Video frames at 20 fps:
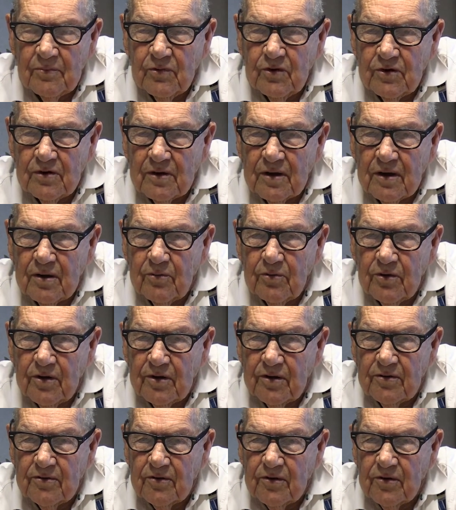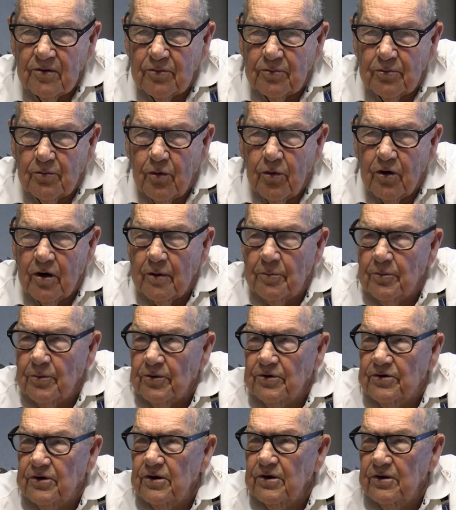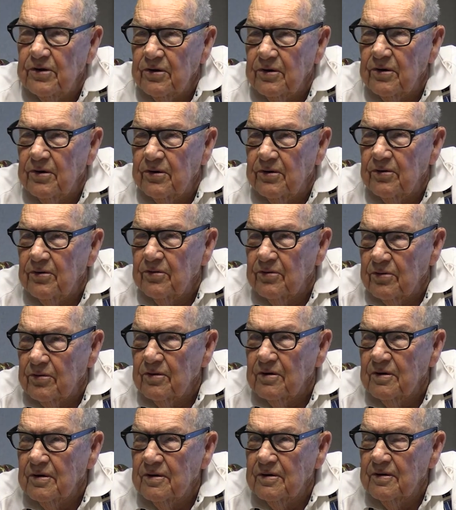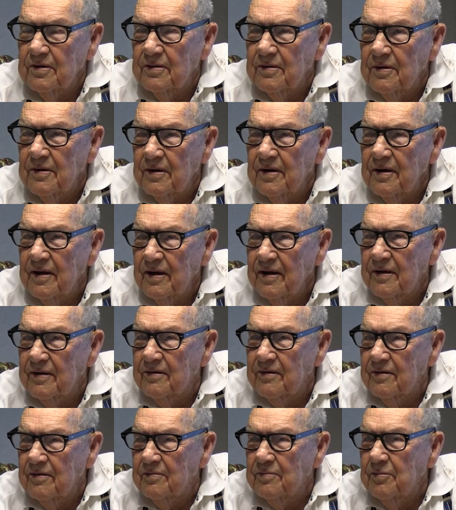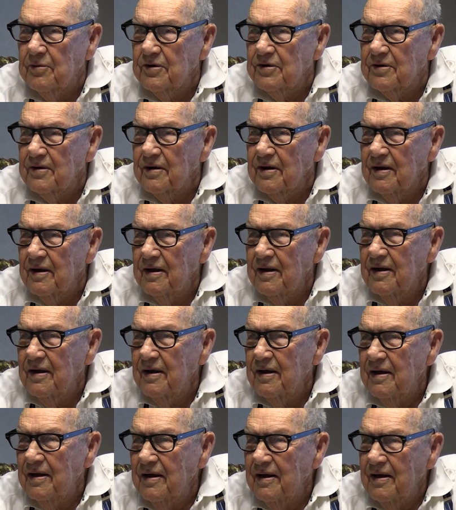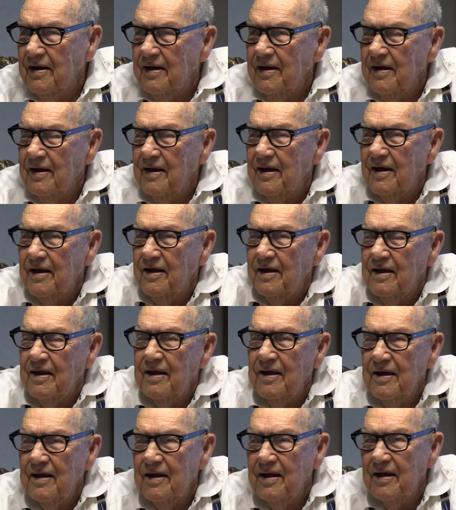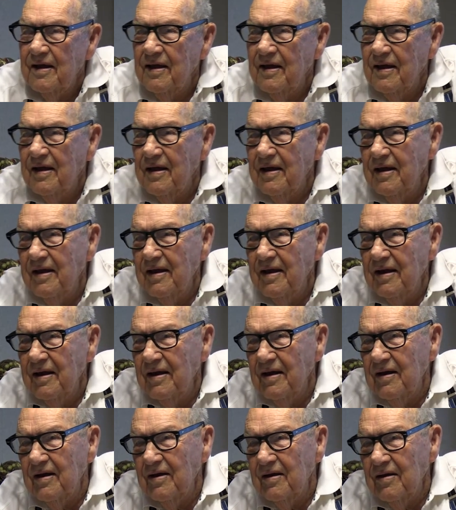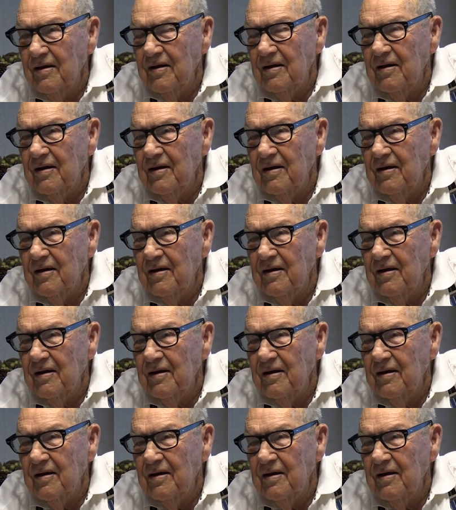but anyway, it was quite a procedure. To, wow. How, how do they open it?